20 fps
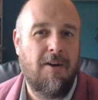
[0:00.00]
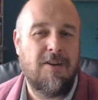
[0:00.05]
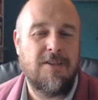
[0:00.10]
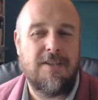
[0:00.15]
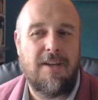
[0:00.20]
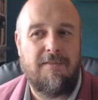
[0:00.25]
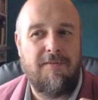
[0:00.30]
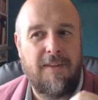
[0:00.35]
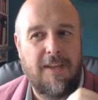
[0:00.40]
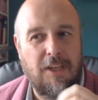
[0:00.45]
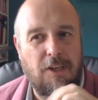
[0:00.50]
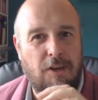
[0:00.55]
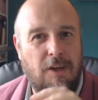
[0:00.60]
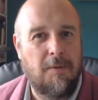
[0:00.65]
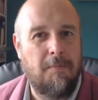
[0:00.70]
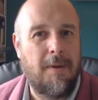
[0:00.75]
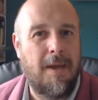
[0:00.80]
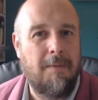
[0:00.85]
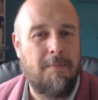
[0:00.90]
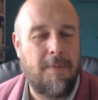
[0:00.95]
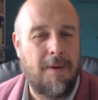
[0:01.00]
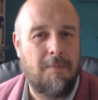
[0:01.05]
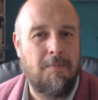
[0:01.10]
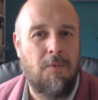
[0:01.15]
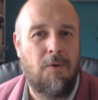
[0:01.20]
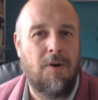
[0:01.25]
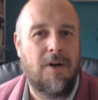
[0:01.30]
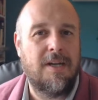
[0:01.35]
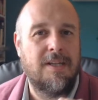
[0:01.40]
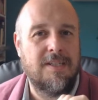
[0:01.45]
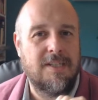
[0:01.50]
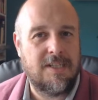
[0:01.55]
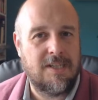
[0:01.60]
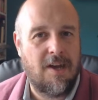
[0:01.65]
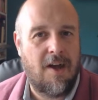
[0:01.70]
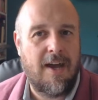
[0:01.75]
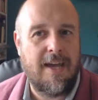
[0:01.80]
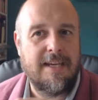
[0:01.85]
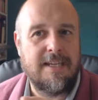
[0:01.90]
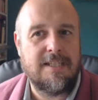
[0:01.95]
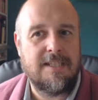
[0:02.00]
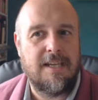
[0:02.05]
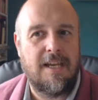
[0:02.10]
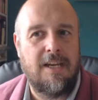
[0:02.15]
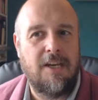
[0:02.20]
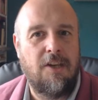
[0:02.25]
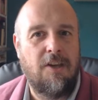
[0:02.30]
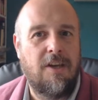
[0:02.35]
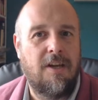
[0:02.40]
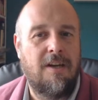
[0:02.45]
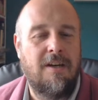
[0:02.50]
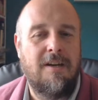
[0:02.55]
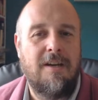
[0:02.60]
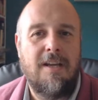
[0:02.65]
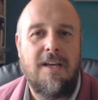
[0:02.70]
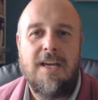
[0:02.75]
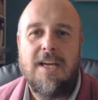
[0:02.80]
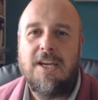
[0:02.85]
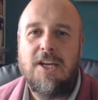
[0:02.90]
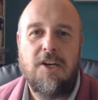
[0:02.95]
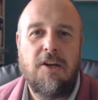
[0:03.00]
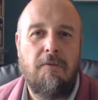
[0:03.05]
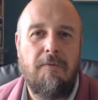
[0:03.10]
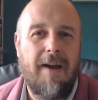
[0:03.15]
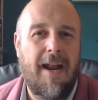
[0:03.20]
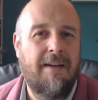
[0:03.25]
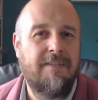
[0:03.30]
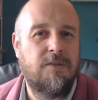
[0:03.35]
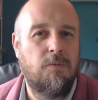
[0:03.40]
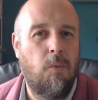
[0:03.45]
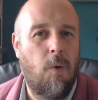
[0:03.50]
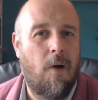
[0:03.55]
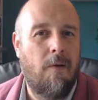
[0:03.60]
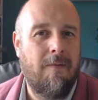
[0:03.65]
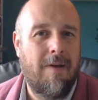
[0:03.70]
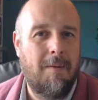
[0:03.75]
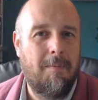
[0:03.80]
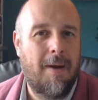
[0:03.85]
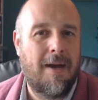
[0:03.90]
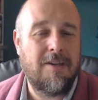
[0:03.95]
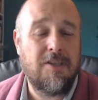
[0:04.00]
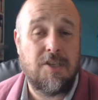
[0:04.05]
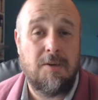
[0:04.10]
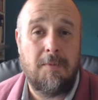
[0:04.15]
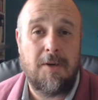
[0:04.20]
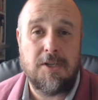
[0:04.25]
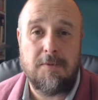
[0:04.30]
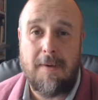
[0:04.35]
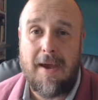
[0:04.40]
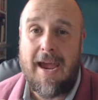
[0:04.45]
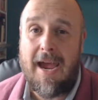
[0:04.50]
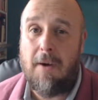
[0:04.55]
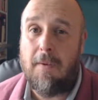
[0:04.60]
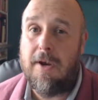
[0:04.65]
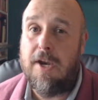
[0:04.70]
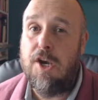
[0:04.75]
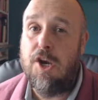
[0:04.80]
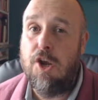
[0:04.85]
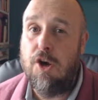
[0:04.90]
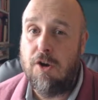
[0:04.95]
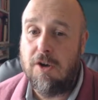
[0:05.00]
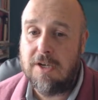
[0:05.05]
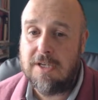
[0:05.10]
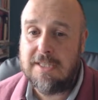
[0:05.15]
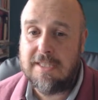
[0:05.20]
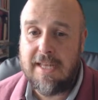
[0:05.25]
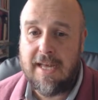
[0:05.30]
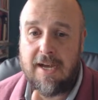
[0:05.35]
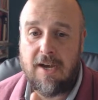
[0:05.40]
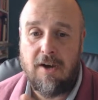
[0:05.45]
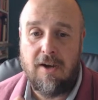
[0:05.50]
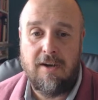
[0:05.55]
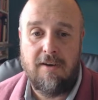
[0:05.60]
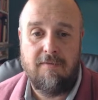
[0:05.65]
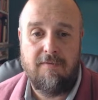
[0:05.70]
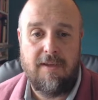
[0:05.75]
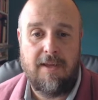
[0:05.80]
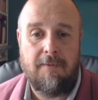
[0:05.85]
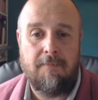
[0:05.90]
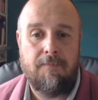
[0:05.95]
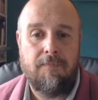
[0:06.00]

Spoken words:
because I think you can be a bit more concise and you don't really have to worry about so much about how it looks, that kind of thing.